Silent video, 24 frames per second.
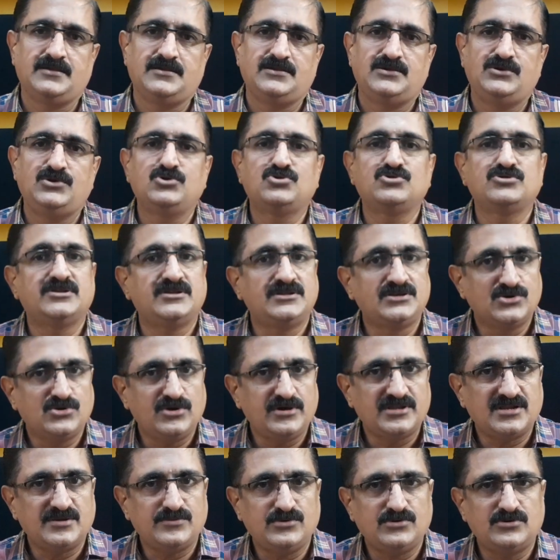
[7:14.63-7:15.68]
You should
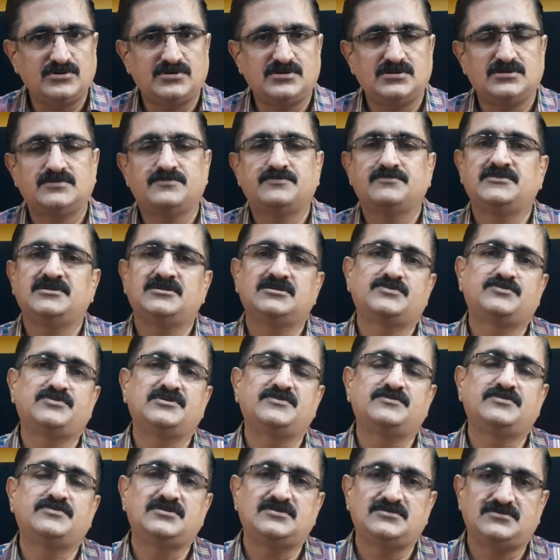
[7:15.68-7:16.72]
inquire about these
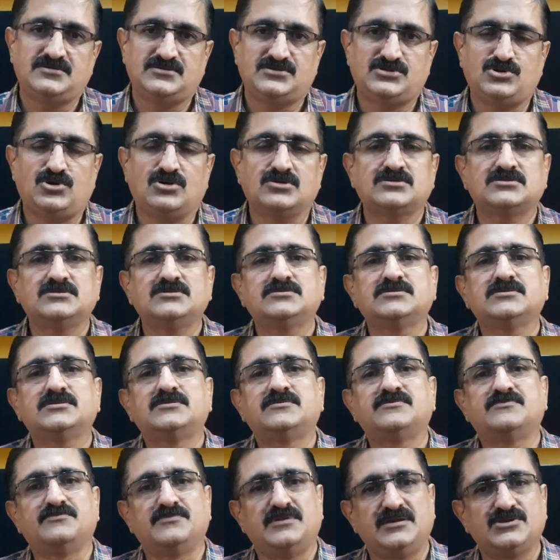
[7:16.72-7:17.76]
people, these doctors,
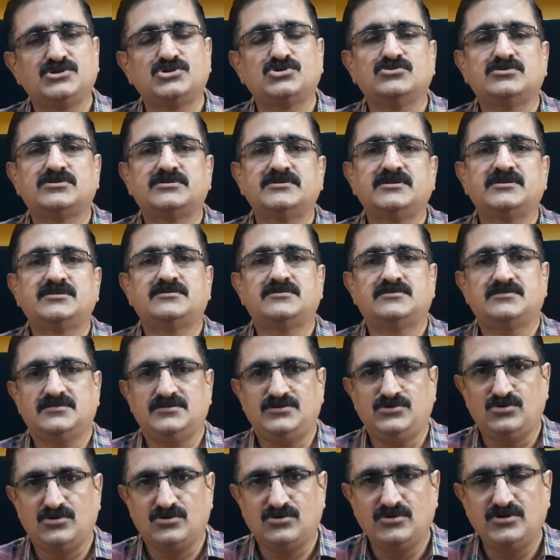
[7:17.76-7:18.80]
and make sure that
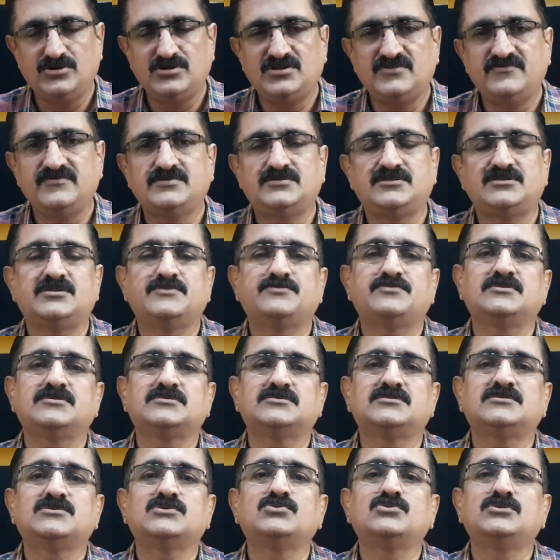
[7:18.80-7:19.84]
you are going to visit a
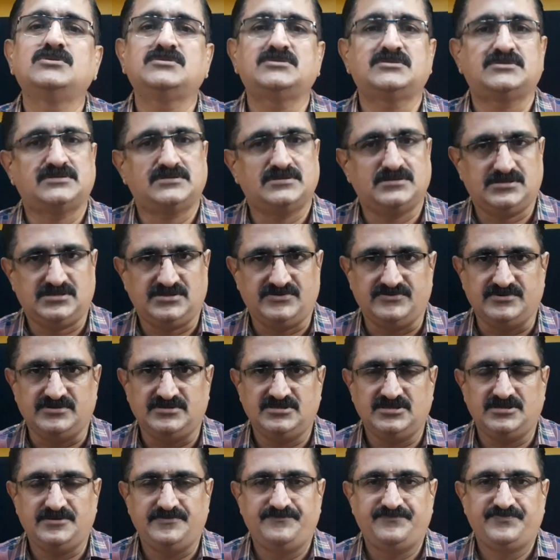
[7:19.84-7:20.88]
person who is
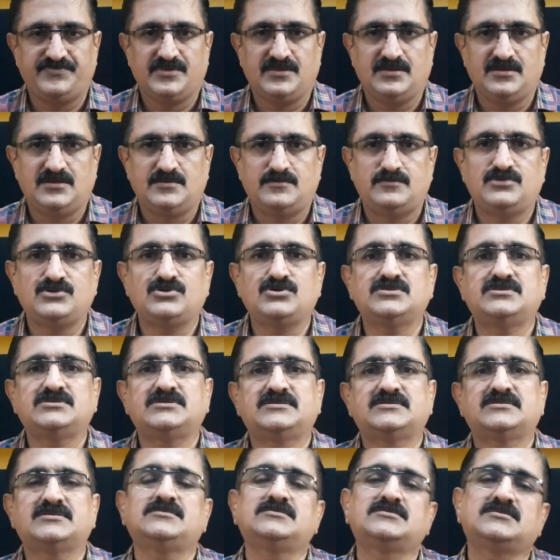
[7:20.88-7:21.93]
trustworthy, because
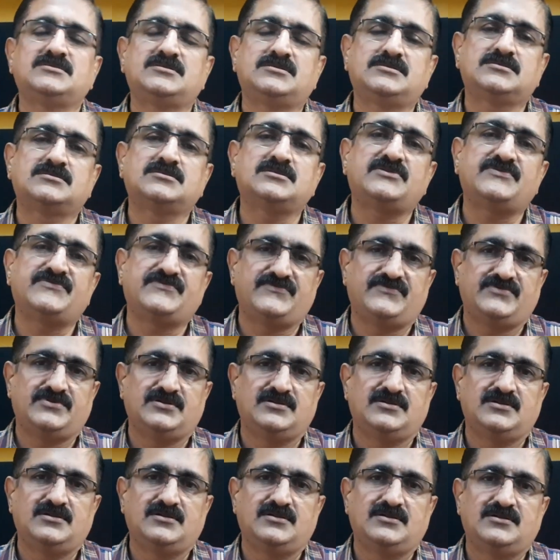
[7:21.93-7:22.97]
trust itself
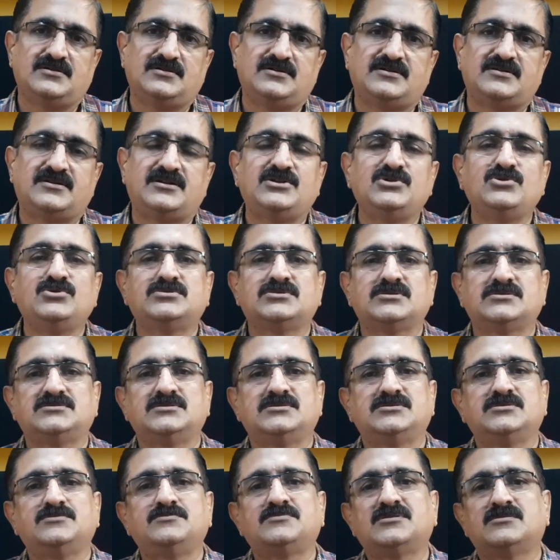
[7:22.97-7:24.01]
reduces the
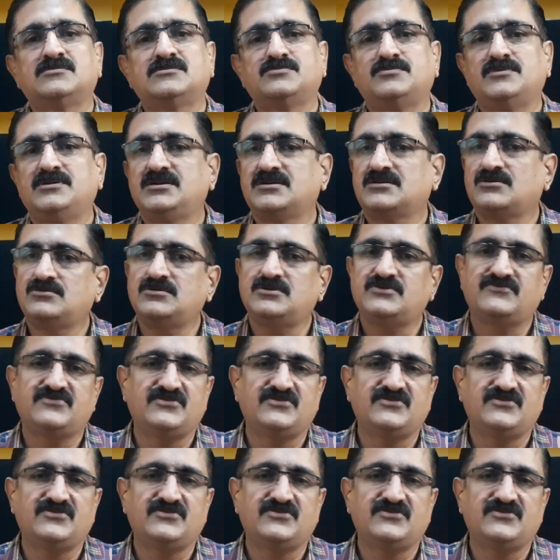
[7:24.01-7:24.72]
symptoms by around